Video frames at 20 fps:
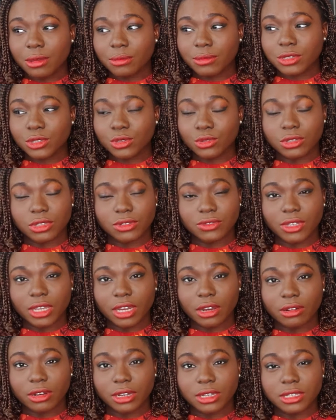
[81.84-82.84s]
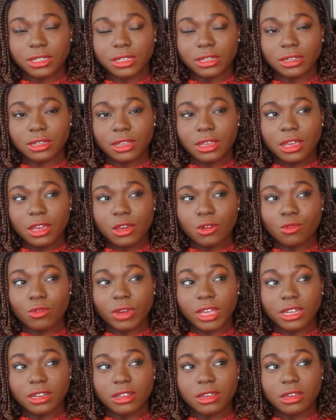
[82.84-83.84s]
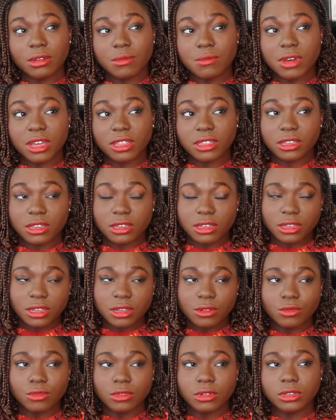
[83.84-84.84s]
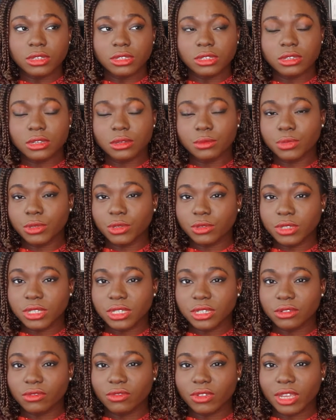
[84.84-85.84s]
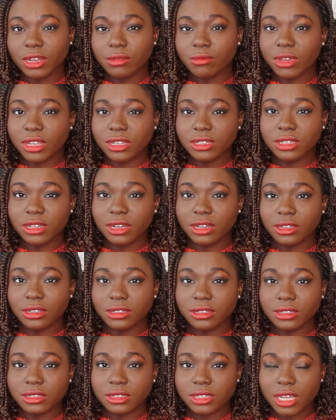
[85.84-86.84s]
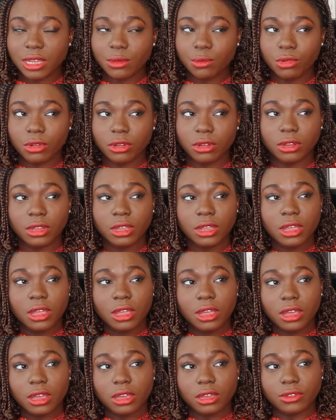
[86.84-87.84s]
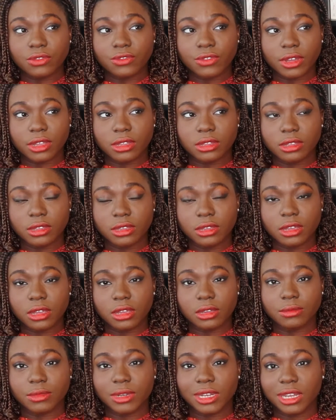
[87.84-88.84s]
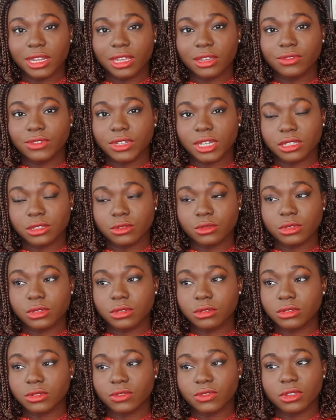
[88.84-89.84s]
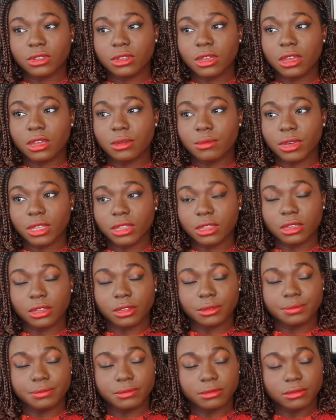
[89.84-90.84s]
sort of character, when her mother was abusive and mentally unstable. Her father left as a result of her mother,